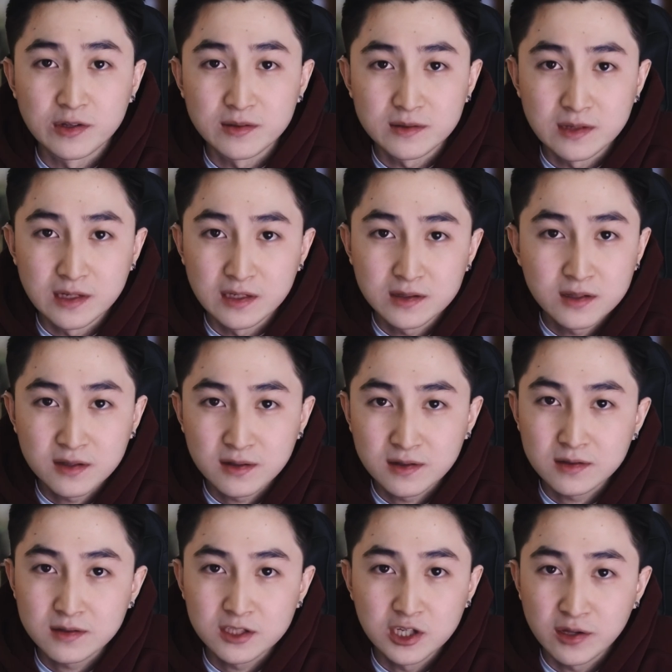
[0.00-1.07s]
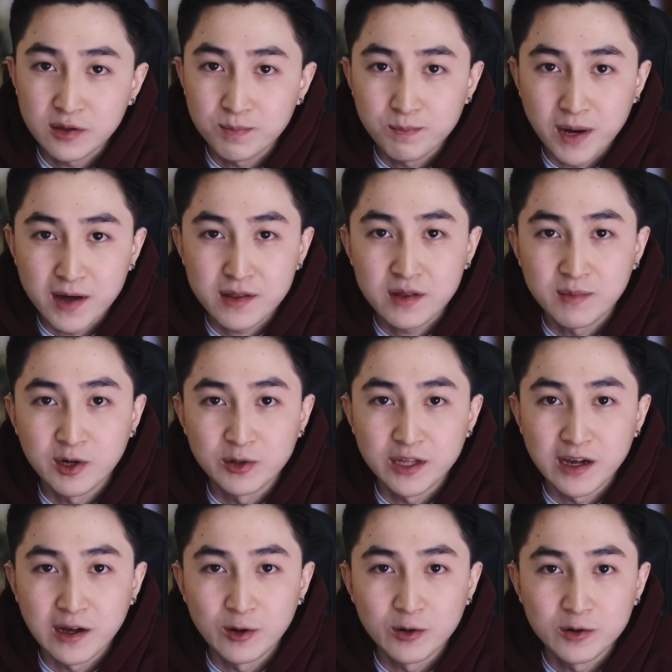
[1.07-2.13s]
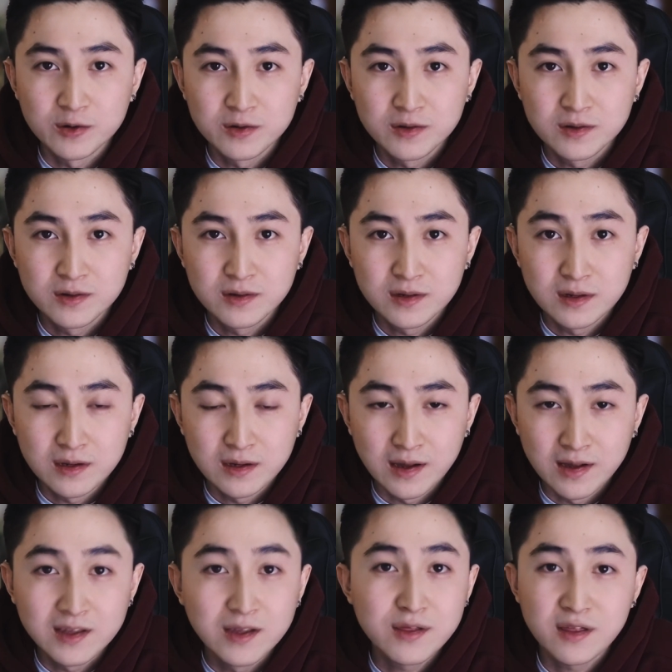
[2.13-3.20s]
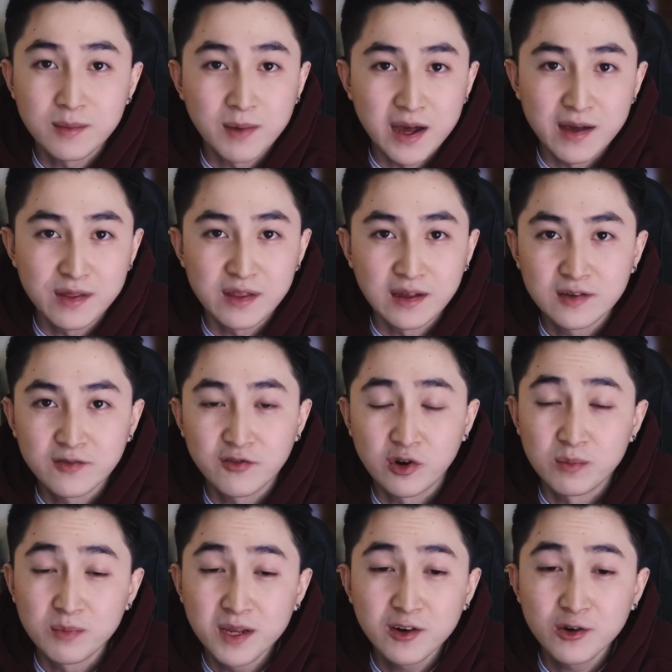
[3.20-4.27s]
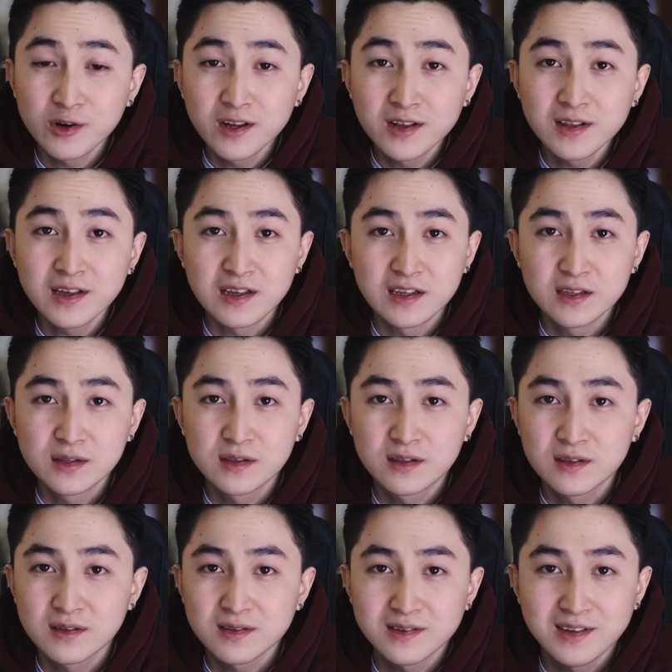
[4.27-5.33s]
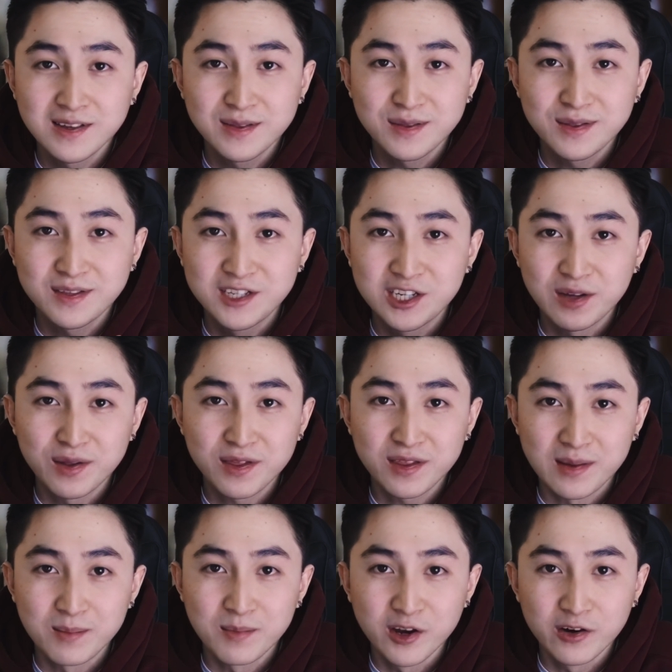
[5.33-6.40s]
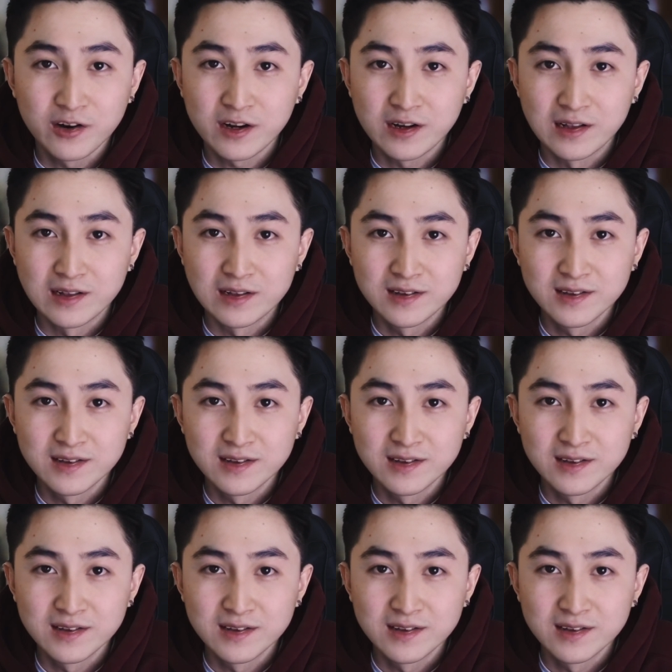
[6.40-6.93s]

It's just possible now. And it's amazing. For me, really, it's just a miracle.